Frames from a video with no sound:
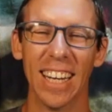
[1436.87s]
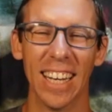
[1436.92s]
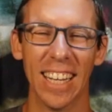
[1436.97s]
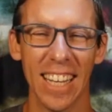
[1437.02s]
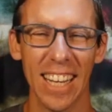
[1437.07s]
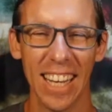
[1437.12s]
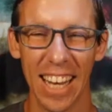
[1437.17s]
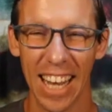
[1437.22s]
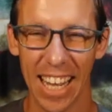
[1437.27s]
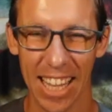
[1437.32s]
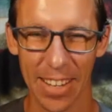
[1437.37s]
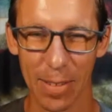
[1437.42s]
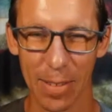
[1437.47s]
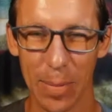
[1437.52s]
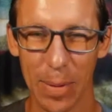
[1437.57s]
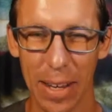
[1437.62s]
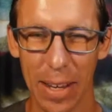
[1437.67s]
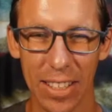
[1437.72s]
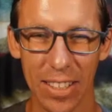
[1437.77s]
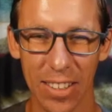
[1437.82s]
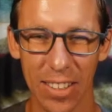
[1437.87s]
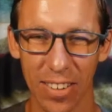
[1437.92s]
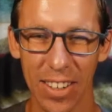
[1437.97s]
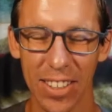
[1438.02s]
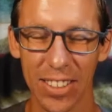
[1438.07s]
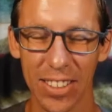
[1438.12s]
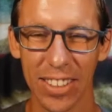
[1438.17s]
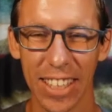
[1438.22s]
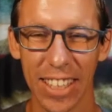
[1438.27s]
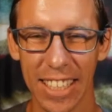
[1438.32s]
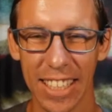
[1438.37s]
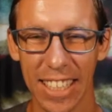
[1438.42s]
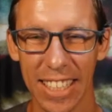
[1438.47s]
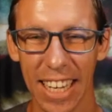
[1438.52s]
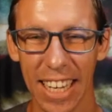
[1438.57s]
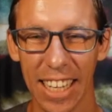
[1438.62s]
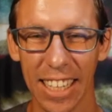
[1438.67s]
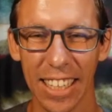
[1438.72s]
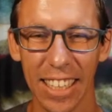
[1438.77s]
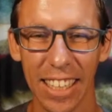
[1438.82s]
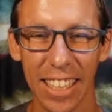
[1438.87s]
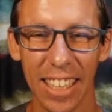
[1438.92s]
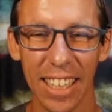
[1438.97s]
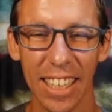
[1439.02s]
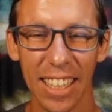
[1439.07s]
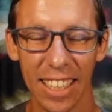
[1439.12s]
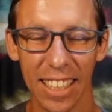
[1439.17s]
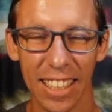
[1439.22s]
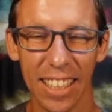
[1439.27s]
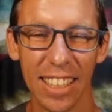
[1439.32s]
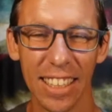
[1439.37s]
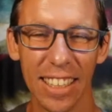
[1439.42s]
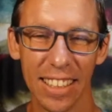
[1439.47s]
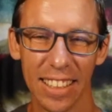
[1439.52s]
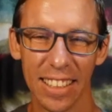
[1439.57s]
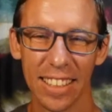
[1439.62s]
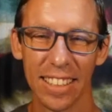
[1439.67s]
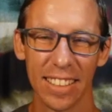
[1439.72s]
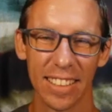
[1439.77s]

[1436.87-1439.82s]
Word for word: and, and some of the best stories exactly you get to it. tell yeah